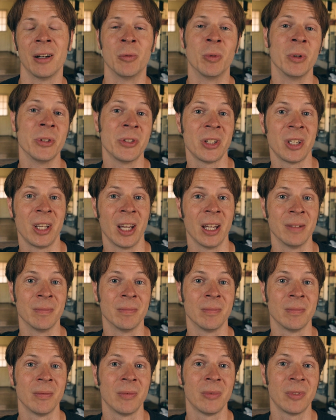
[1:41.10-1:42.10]
once
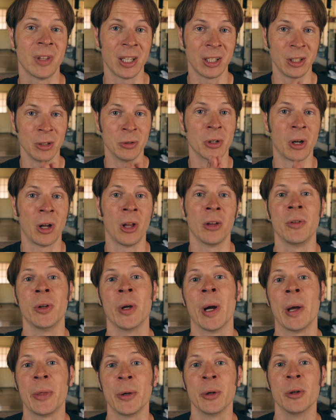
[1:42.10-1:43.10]
again, thank you to all of
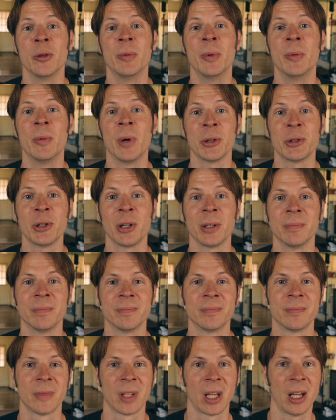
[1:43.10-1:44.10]
you out there who've been watching.
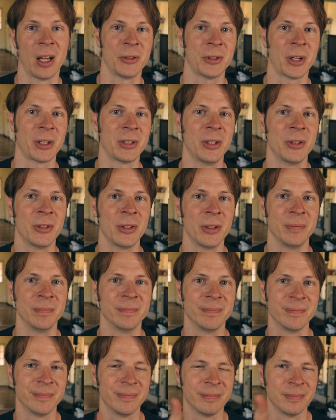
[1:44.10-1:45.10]
I'll talk to you soon.
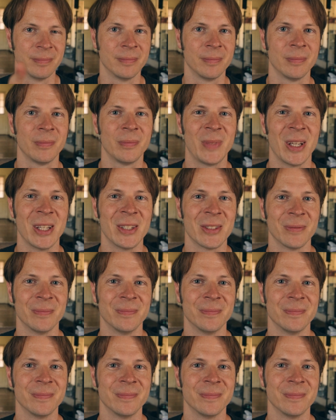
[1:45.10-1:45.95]
Peace.